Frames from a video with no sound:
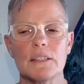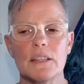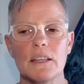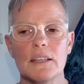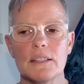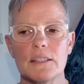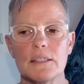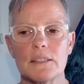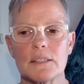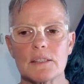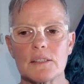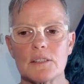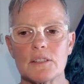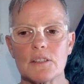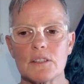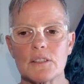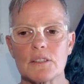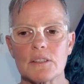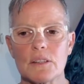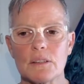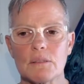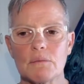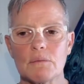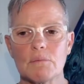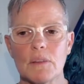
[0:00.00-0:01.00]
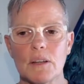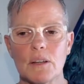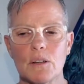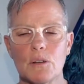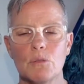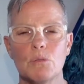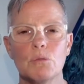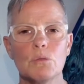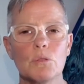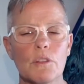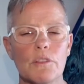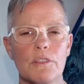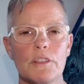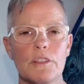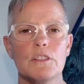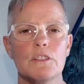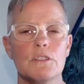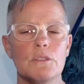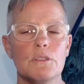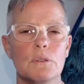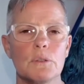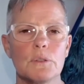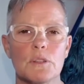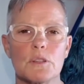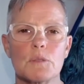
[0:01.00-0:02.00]
it's just a, a cooler thing to
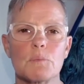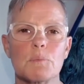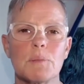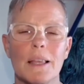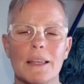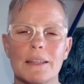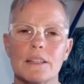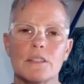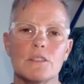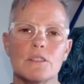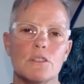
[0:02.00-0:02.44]
do on this planet